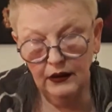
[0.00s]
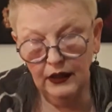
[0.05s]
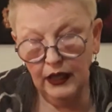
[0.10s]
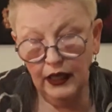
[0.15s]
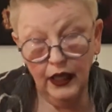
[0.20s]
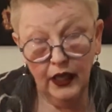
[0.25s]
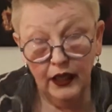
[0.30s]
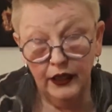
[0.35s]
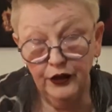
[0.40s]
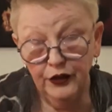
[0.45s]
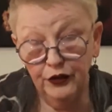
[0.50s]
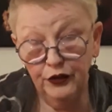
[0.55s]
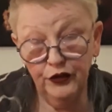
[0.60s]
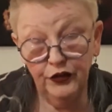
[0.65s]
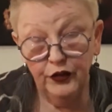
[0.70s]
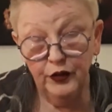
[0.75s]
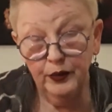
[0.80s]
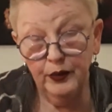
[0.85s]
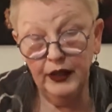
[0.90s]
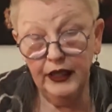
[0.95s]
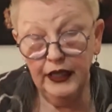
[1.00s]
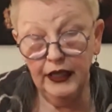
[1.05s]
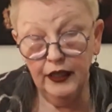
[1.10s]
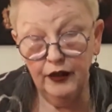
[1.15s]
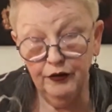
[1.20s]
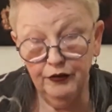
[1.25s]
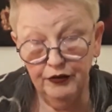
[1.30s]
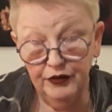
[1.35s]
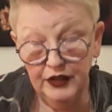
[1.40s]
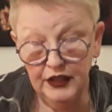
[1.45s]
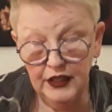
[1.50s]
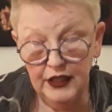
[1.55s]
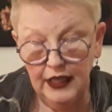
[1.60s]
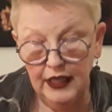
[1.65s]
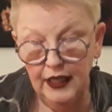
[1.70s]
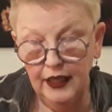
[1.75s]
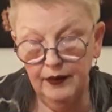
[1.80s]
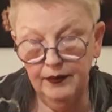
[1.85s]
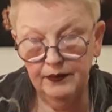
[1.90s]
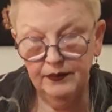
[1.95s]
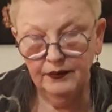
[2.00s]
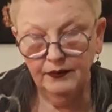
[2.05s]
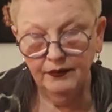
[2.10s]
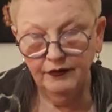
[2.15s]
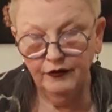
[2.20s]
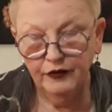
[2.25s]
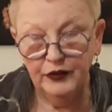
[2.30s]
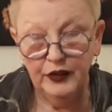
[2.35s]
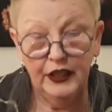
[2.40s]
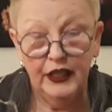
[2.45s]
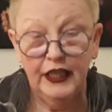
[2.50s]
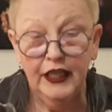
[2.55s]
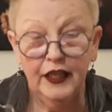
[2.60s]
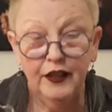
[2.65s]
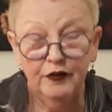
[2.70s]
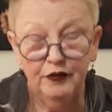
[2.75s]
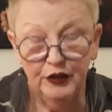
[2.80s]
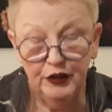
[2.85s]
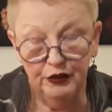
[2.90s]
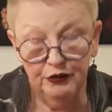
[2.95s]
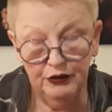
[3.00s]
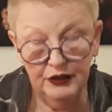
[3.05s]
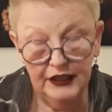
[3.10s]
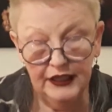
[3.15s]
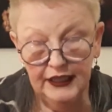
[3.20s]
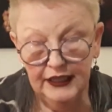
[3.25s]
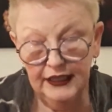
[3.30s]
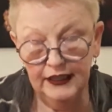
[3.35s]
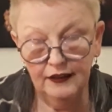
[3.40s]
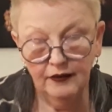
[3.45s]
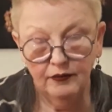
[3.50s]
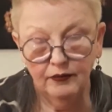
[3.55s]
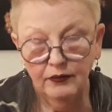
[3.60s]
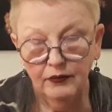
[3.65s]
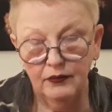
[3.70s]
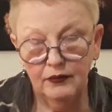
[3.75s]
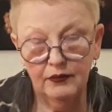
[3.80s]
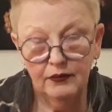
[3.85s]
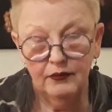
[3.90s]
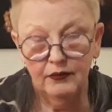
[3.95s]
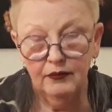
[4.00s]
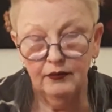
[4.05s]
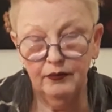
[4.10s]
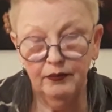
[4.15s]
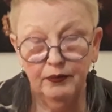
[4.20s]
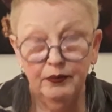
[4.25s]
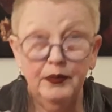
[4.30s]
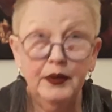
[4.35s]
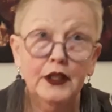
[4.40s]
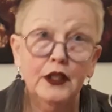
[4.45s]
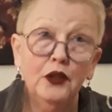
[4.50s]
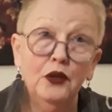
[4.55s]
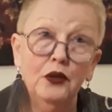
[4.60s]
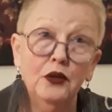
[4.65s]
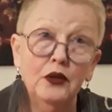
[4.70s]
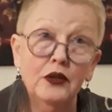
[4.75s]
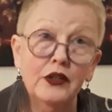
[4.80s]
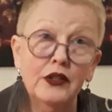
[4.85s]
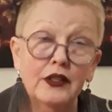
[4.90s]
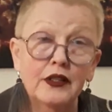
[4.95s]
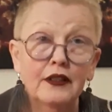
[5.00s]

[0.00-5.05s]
I use them every time, for every reading, because